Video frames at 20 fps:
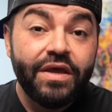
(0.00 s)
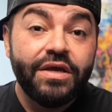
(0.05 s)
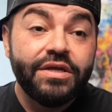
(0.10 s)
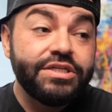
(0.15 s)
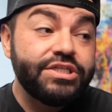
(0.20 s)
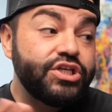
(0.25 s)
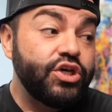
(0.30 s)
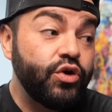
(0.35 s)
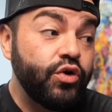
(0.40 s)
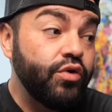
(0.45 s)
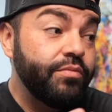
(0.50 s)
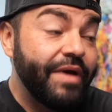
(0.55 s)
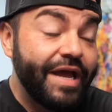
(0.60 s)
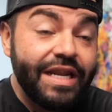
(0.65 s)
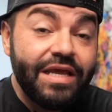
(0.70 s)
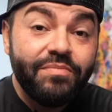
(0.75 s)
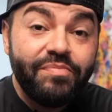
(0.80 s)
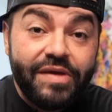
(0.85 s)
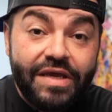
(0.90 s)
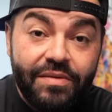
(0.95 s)
Too
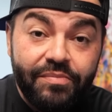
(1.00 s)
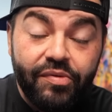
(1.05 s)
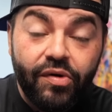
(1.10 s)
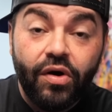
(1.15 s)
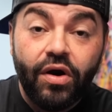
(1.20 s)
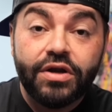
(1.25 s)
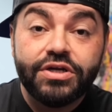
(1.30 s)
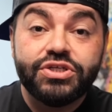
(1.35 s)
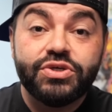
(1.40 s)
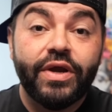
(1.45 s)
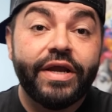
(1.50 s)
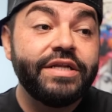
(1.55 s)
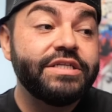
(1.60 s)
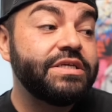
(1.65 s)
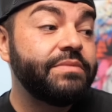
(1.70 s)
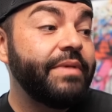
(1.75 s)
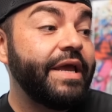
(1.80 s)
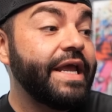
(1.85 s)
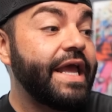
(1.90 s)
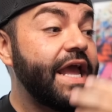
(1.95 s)
many people are trying to
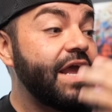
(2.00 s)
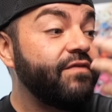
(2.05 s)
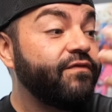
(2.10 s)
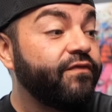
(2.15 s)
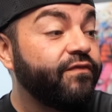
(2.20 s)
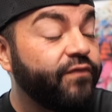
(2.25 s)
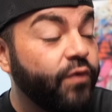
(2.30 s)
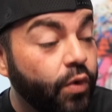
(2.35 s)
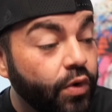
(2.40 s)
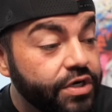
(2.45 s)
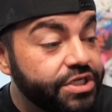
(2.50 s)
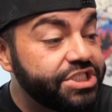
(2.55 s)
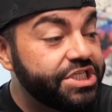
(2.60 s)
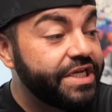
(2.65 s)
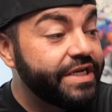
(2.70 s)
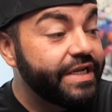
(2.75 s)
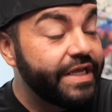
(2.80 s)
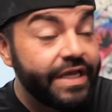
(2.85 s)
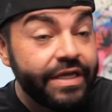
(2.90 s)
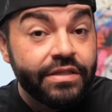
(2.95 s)
make a
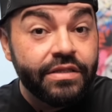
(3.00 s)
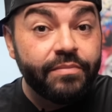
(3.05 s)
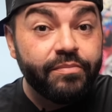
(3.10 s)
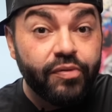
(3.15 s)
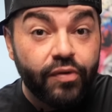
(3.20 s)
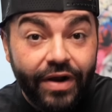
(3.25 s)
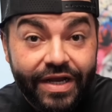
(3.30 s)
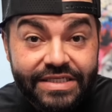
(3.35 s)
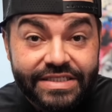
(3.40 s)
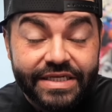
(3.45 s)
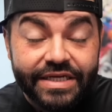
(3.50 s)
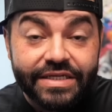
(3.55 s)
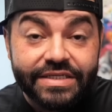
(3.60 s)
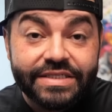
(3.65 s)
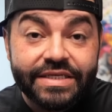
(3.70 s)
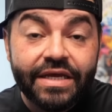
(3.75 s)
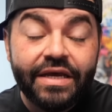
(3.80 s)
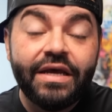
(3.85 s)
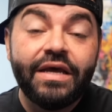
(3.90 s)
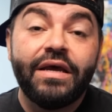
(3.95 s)
fortune in the
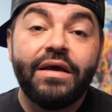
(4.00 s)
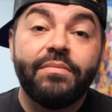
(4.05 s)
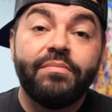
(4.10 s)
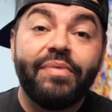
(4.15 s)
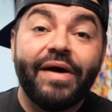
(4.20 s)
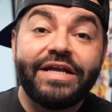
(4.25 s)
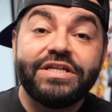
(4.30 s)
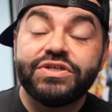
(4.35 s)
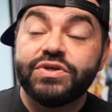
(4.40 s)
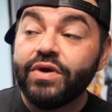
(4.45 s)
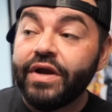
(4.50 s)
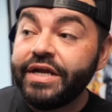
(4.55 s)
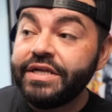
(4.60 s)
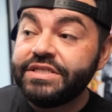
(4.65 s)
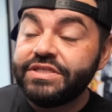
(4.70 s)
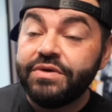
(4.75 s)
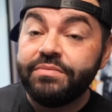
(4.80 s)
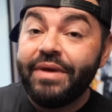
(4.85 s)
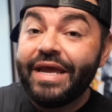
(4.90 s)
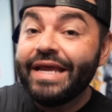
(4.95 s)
present by trying
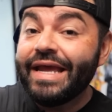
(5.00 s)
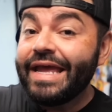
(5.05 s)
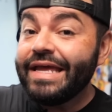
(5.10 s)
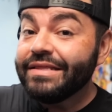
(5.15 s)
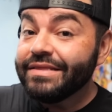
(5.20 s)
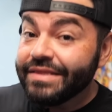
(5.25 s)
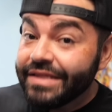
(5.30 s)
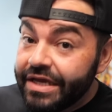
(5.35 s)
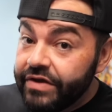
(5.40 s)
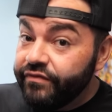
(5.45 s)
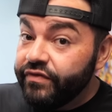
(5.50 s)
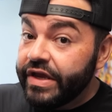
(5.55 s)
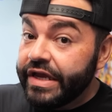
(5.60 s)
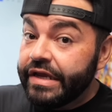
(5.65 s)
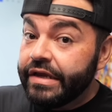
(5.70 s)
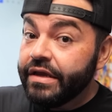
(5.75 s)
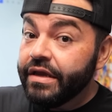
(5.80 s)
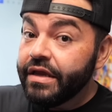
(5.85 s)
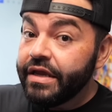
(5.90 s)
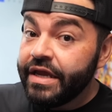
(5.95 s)
to make a
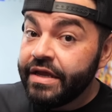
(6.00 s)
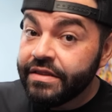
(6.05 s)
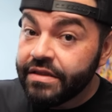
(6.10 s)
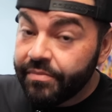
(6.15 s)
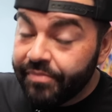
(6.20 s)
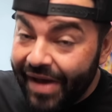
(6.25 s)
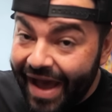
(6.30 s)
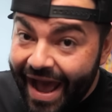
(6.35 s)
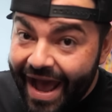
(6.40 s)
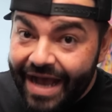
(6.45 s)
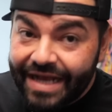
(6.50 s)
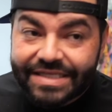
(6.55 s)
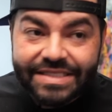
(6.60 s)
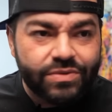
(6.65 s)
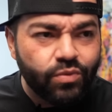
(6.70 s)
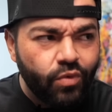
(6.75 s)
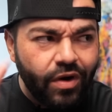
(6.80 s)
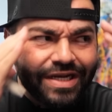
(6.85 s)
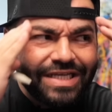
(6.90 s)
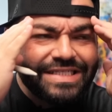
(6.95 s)
living in the past.
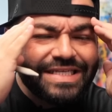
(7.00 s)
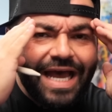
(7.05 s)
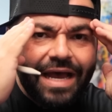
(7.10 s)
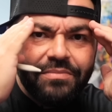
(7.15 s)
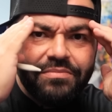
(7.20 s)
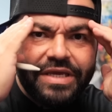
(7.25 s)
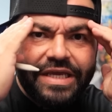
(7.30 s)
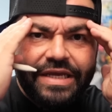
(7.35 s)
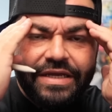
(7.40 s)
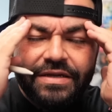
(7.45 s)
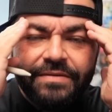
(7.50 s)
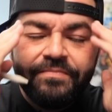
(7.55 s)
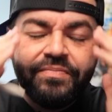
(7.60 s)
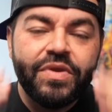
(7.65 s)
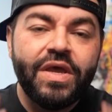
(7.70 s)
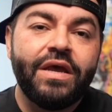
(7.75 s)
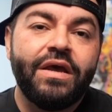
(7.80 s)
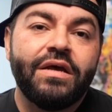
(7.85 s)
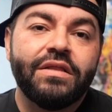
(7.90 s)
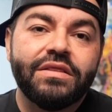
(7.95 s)
What does that mean?
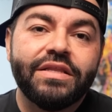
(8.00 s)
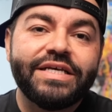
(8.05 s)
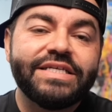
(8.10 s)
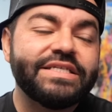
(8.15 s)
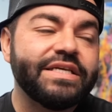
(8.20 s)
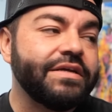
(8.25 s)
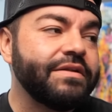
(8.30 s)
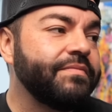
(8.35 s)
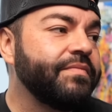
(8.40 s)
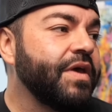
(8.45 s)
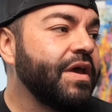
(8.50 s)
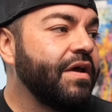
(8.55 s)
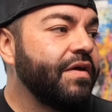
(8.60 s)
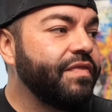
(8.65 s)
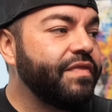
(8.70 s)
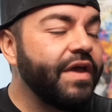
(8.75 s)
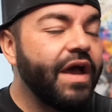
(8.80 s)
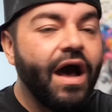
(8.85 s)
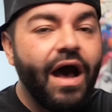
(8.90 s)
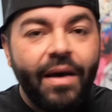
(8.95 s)
Listen,
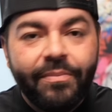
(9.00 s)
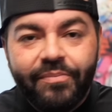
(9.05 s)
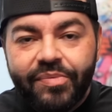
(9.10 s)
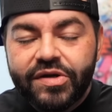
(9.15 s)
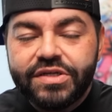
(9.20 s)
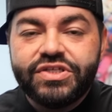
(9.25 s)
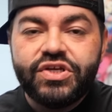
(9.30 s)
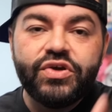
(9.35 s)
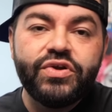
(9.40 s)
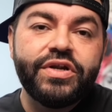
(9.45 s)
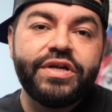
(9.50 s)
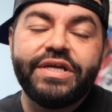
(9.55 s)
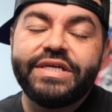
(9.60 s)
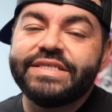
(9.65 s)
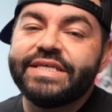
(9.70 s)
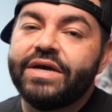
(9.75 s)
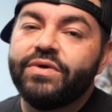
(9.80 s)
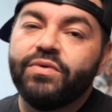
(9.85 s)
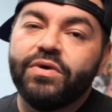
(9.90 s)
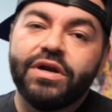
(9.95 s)
the opportunities
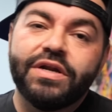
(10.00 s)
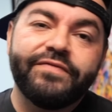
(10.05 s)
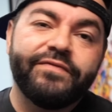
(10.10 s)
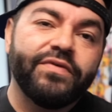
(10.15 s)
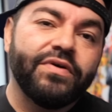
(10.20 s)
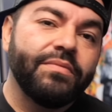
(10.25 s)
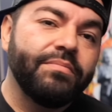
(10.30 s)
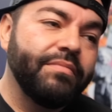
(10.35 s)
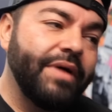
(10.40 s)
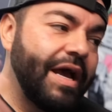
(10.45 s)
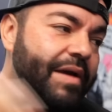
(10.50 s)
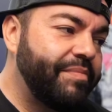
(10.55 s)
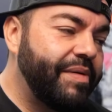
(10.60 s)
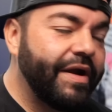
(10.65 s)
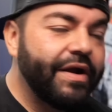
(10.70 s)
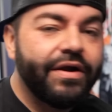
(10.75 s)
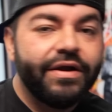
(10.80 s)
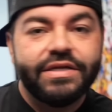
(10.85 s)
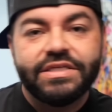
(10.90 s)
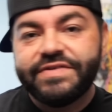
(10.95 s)
that worked for my
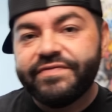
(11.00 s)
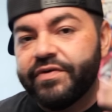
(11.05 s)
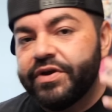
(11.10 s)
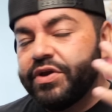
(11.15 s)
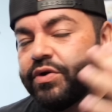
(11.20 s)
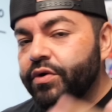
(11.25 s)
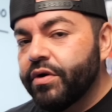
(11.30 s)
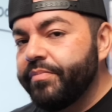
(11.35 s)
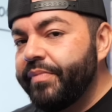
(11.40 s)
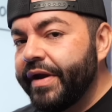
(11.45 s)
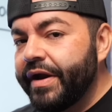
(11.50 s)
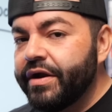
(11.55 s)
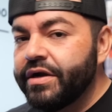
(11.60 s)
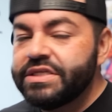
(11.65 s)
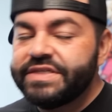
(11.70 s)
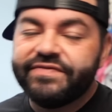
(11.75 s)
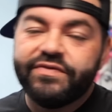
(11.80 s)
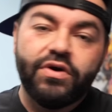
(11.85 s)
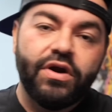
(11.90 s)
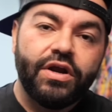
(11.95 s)
parents, for your parents,
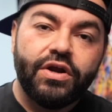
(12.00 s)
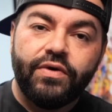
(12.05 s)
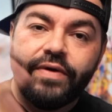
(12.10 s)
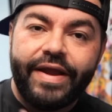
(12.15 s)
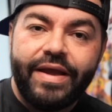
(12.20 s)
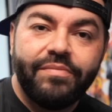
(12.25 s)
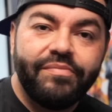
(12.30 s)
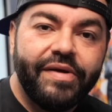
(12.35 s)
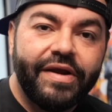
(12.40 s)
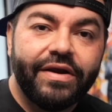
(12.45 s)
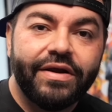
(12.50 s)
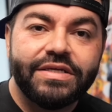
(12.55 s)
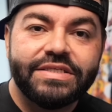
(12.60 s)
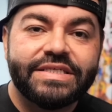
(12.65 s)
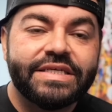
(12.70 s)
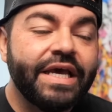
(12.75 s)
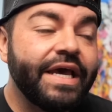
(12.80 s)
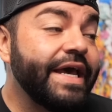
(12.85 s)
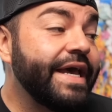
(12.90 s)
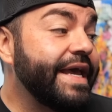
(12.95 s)
for our grandparents,
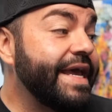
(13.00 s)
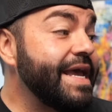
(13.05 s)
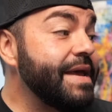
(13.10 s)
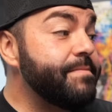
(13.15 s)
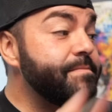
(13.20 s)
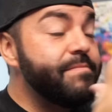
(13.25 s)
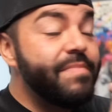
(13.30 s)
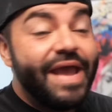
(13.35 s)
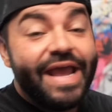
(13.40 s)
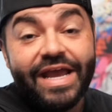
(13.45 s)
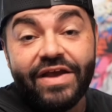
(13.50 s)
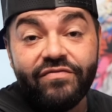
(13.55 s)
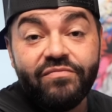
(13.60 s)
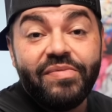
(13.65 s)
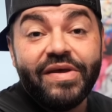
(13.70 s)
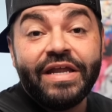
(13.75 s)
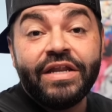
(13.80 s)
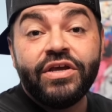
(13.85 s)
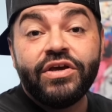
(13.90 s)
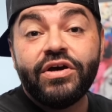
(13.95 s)
it may have
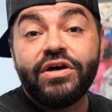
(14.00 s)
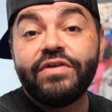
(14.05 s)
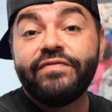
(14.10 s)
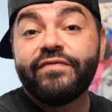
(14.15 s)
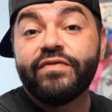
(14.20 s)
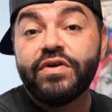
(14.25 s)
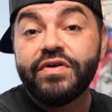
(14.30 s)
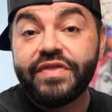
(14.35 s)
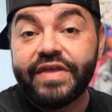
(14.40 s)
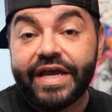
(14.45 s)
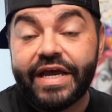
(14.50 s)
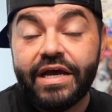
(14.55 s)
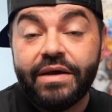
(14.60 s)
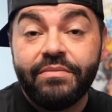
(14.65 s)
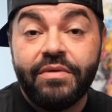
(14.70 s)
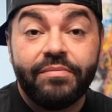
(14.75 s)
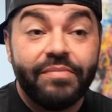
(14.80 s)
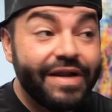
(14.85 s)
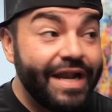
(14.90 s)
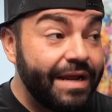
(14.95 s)
been good for them,
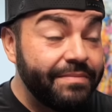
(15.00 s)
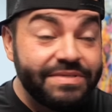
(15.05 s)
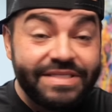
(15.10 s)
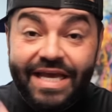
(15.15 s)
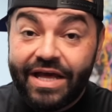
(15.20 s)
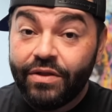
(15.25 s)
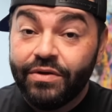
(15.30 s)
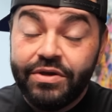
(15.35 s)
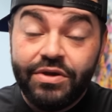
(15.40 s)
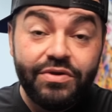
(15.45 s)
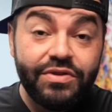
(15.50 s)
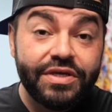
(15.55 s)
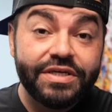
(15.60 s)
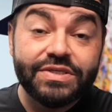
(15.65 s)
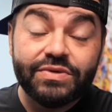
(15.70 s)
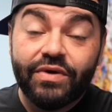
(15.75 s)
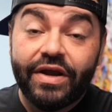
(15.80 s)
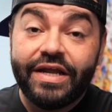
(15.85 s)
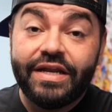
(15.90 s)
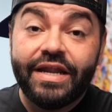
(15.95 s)
but I'm telling you this
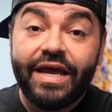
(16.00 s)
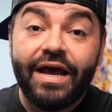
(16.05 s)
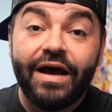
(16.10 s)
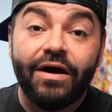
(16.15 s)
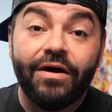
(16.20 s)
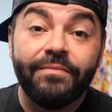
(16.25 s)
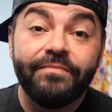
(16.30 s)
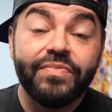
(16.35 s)
right now,